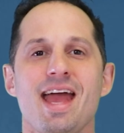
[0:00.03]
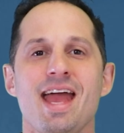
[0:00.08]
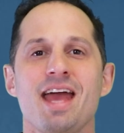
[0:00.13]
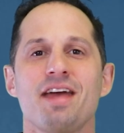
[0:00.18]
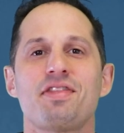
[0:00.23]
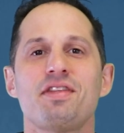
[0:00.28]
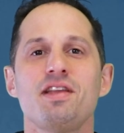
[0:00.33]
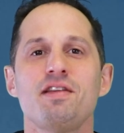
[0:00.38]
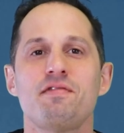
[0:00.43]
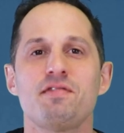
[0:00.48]

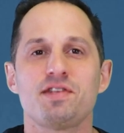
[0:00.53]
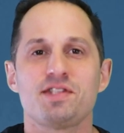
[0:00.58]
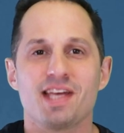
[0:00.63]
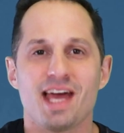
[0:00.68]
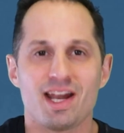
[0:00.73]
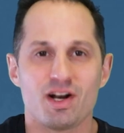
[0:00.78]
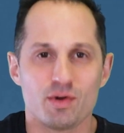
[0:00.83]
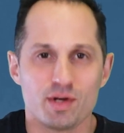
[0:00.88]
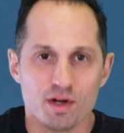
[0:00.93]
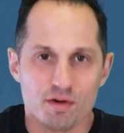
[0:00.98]
Anthony
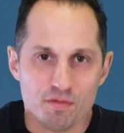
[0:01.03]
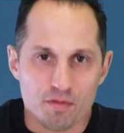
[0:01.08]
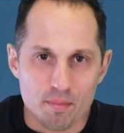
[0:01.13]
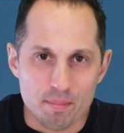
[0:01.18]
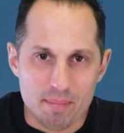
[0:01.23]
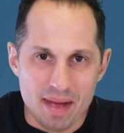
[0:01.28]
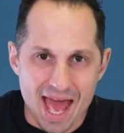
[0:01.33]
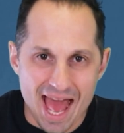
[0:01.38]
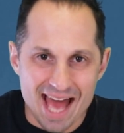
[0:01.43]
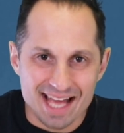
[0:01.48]
Fasano here
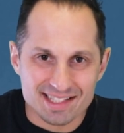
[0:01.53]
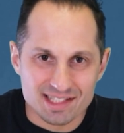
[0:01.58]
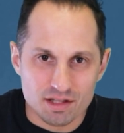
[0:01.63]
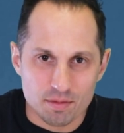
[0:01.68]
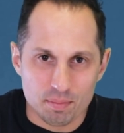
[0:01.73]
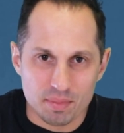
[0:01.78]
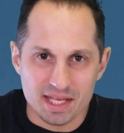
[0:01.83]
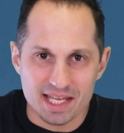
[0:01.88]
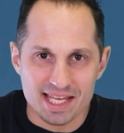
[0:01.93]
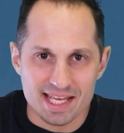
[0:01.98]
from Pass
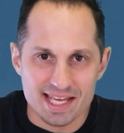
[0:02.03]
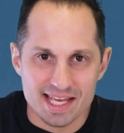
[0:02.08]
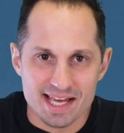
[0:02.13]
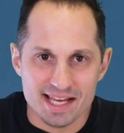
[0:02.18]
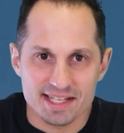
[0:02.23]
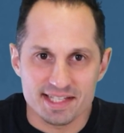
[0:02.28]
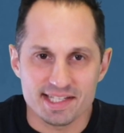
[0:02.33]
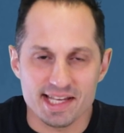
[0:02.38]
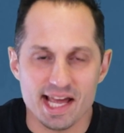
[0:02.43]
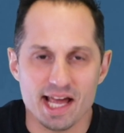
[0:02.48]
the P E
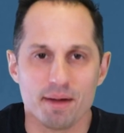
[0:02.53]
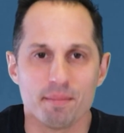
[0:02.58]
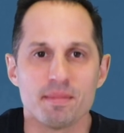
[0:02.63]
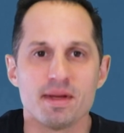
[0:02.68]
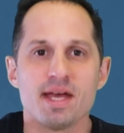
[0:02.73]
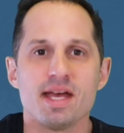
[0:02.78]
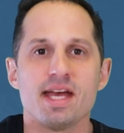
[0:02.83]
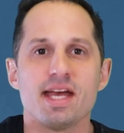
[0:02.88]
Exam.